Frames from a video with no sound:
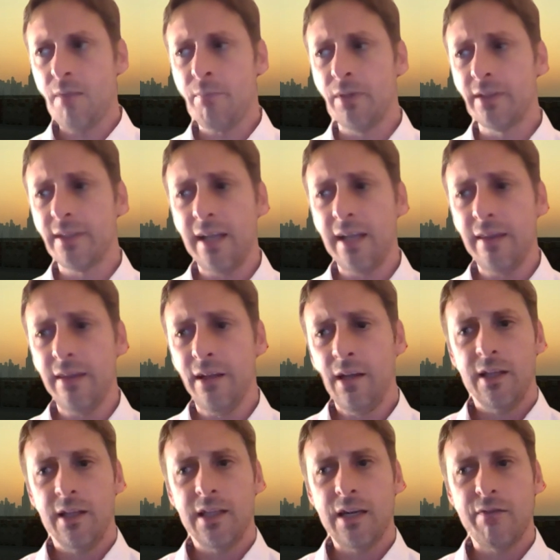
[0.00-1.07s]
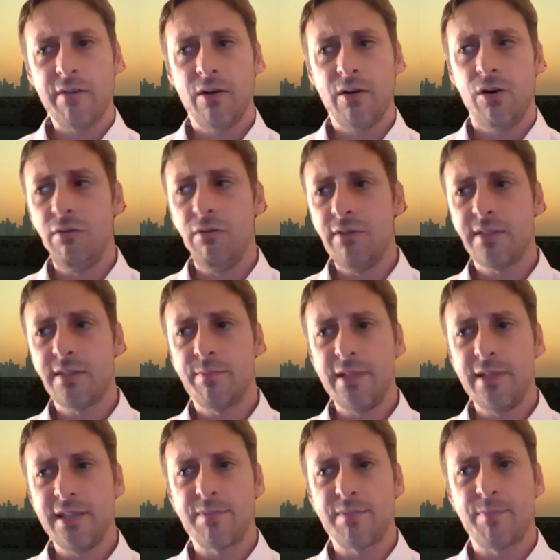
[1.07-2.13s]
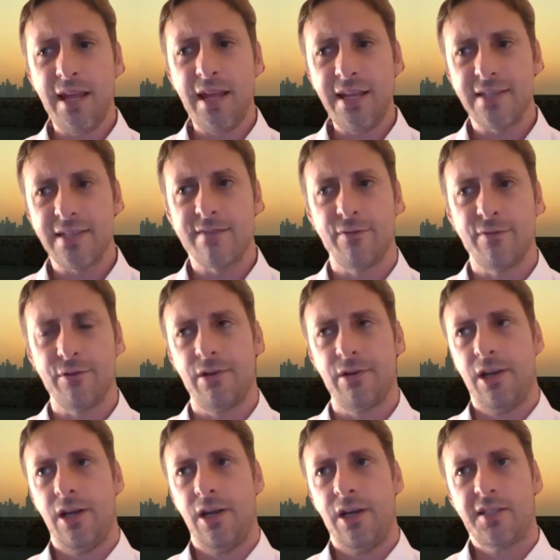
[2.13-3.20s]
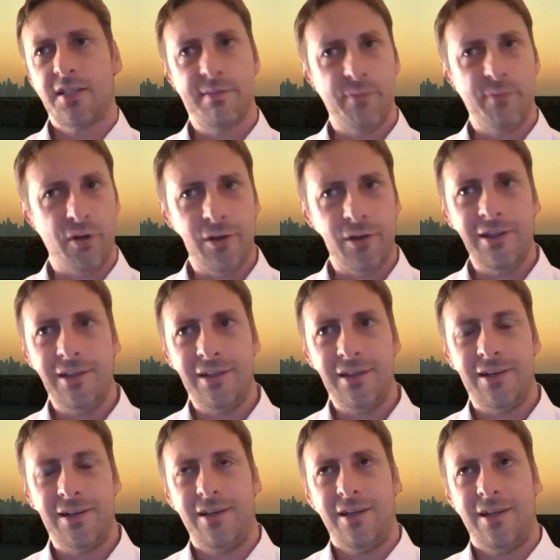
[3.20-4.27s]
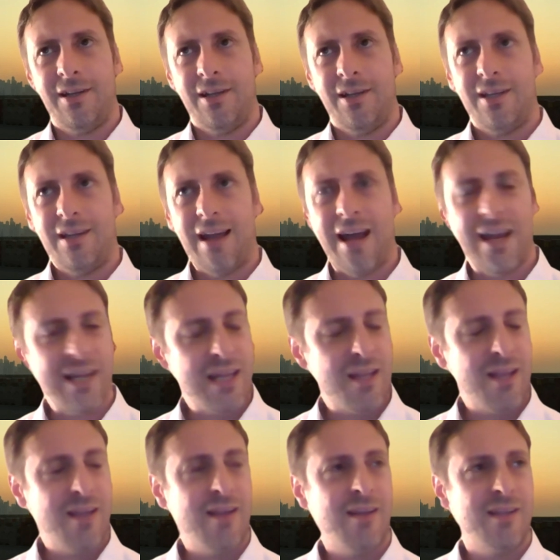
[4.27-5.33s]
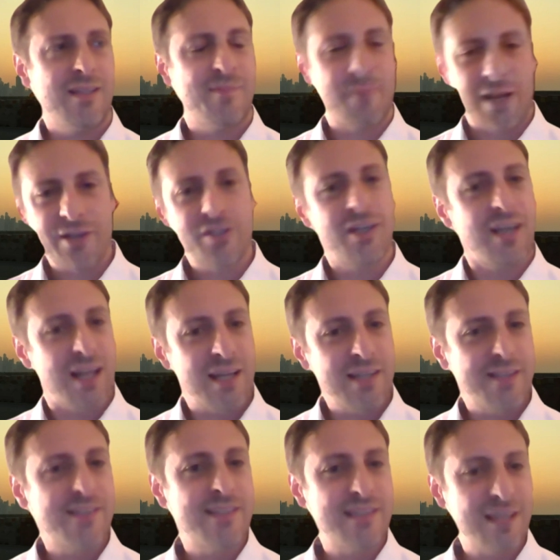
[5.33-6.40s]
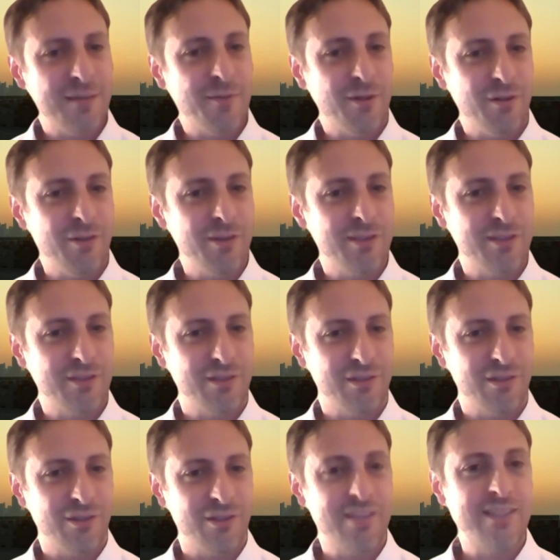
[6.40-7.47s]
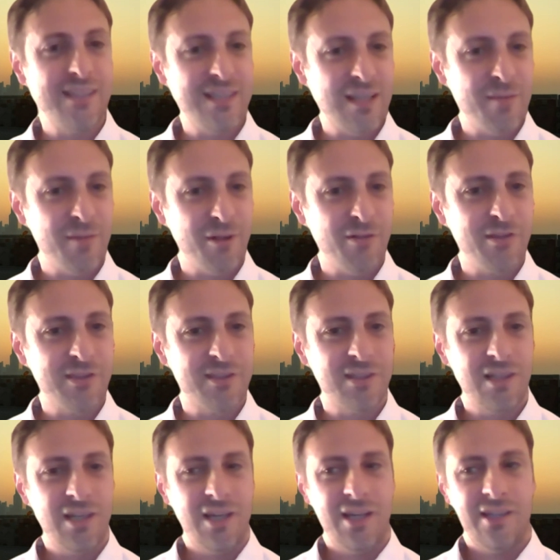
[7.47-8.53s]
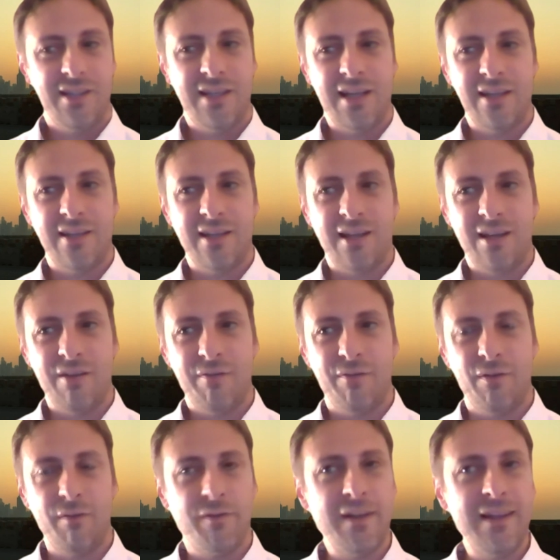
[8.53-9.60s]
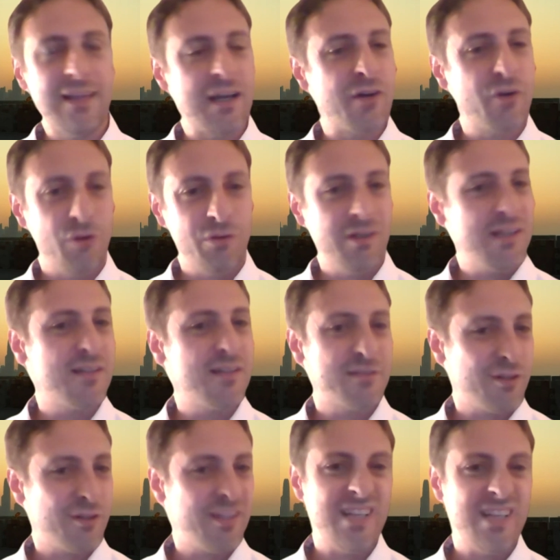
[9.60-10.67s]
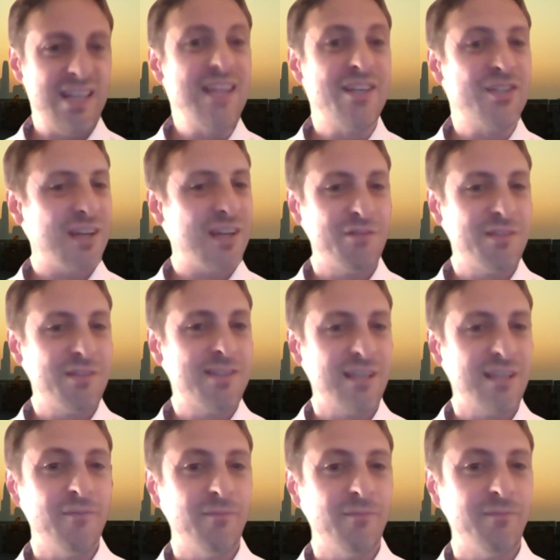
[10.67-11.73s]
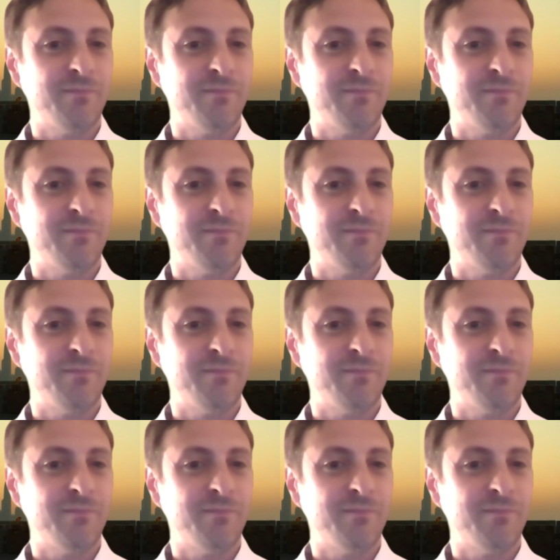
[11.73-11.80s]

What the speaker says: but then there will always be a space for smaller, highly specialized CMOs or CDMOs that fulfill their role in a certain niche, I would say.